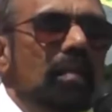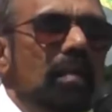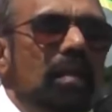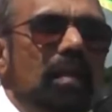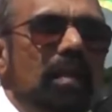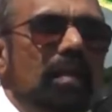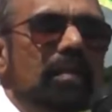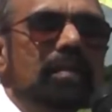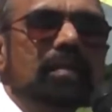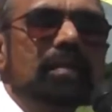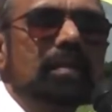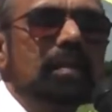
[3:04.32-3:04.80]

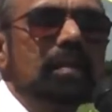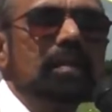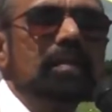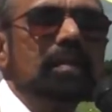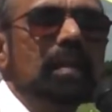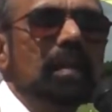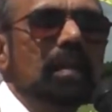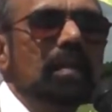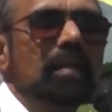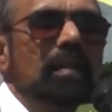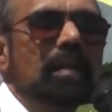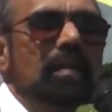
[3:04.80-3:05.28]
it's
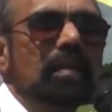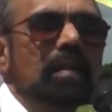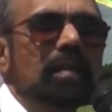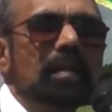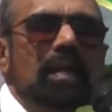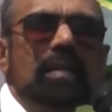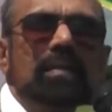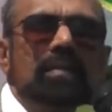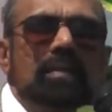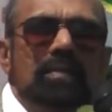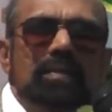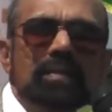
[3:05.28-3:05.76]
the
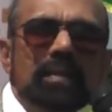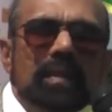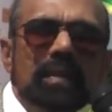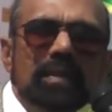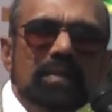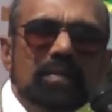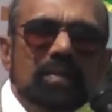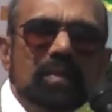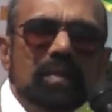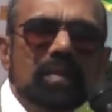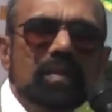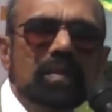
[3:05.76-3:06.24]
rest is
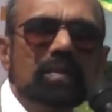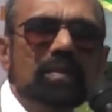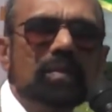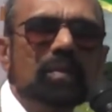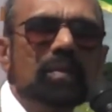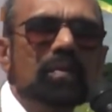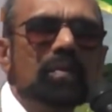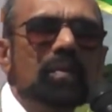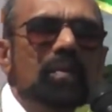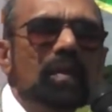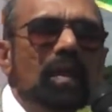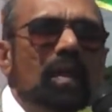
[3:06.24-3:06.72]
history, you
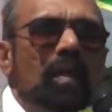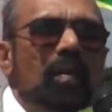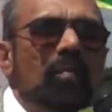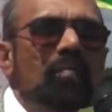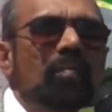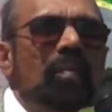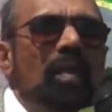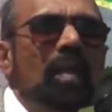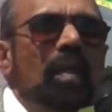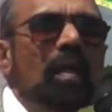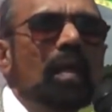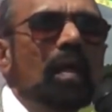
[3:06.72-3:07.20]
know.
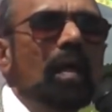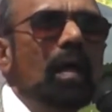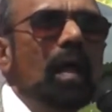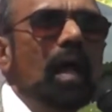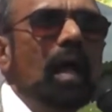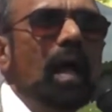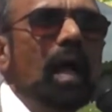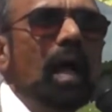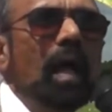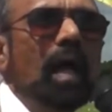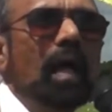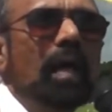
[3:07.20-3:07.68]

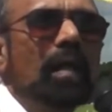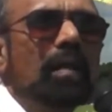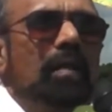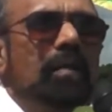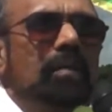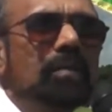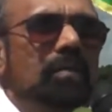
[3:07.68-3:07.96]
And